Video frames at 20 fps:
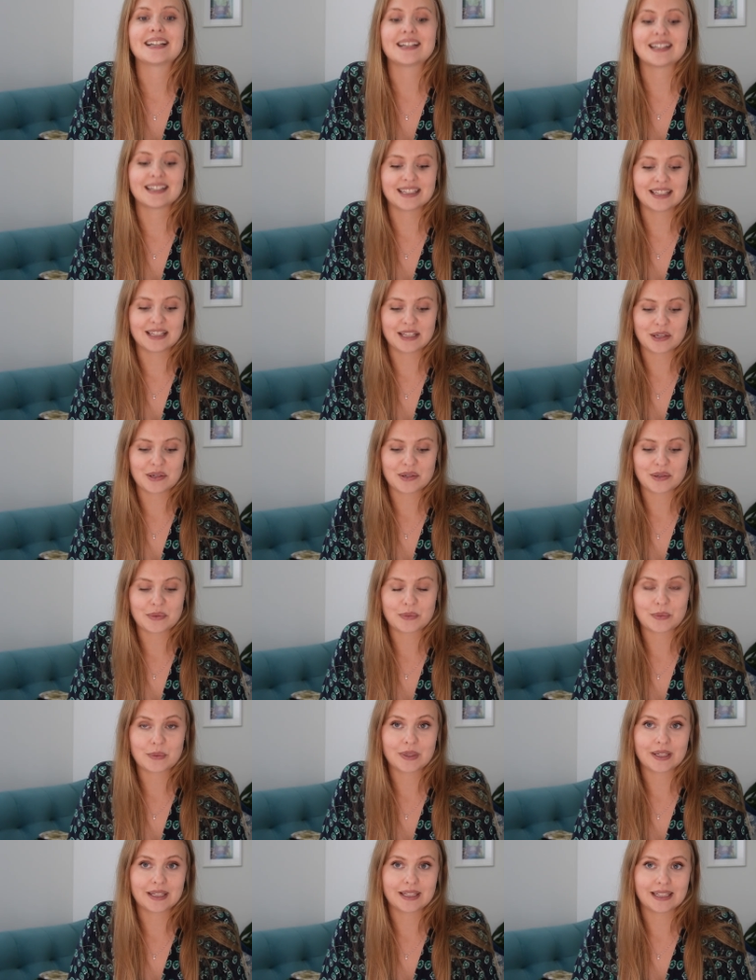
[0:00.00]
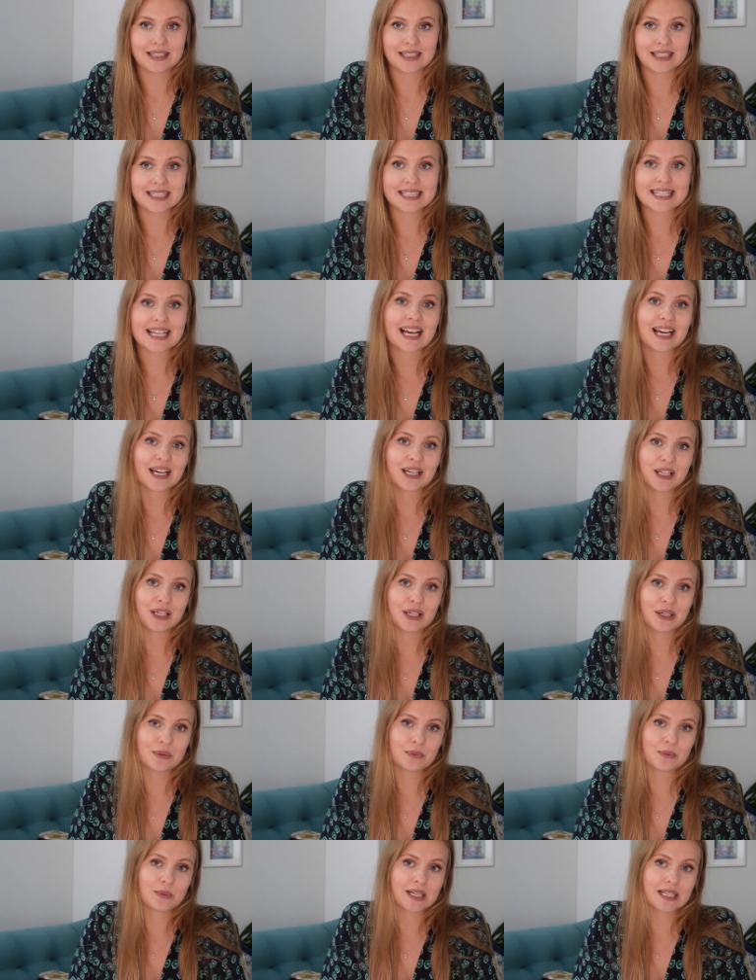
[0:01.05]
I will tell
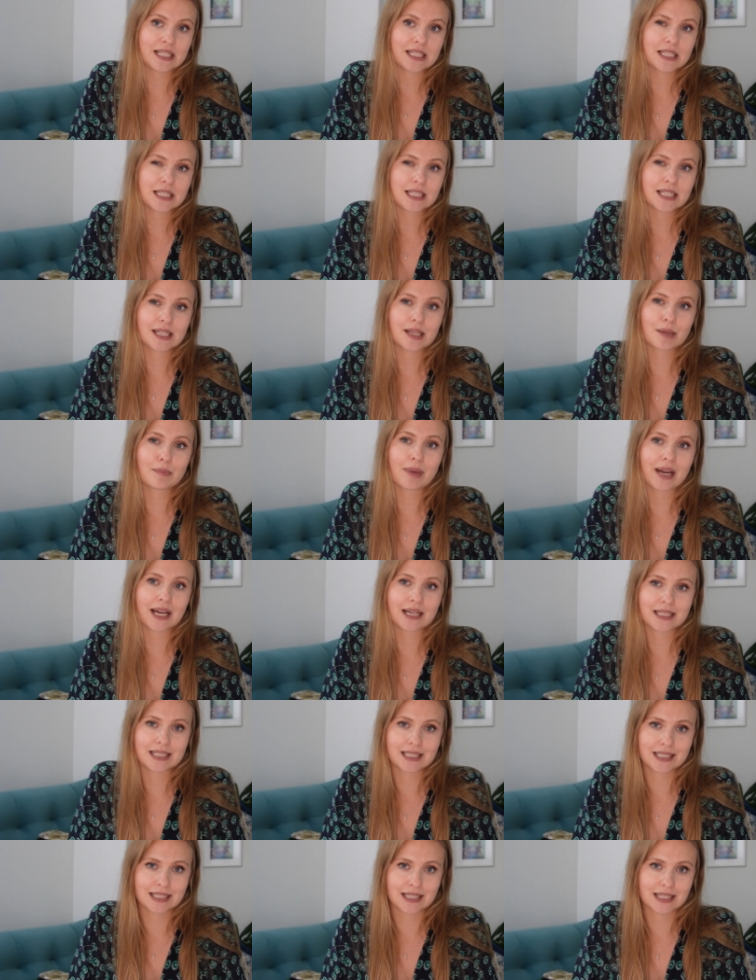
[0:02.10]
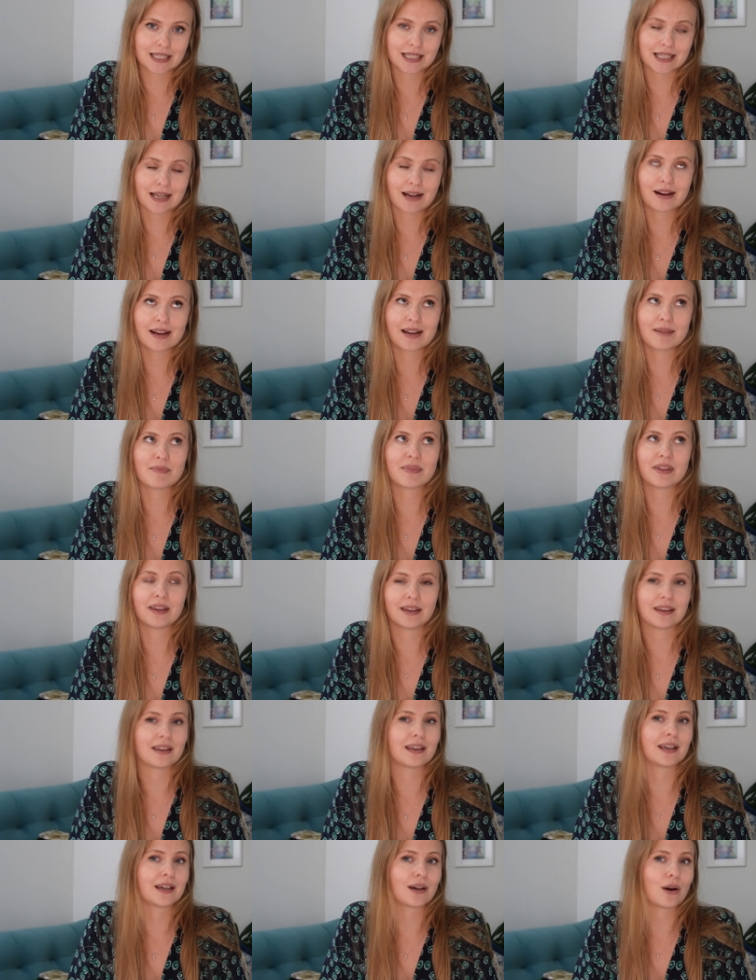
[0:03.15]
you which patterns that I'm
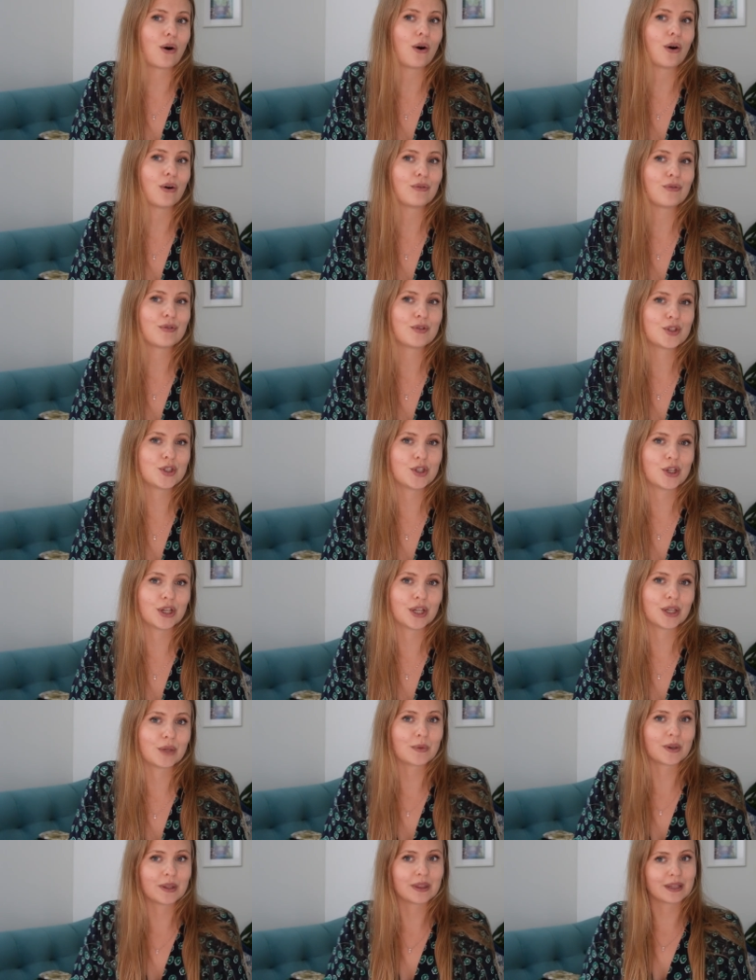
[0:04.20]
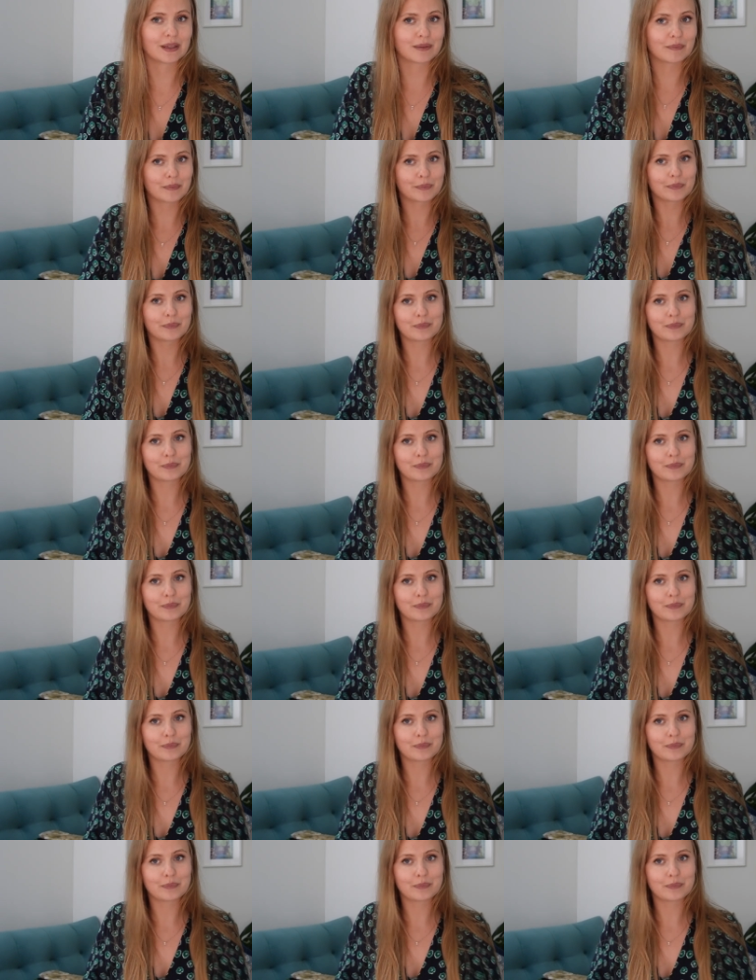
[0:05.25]
thinking of doing with them.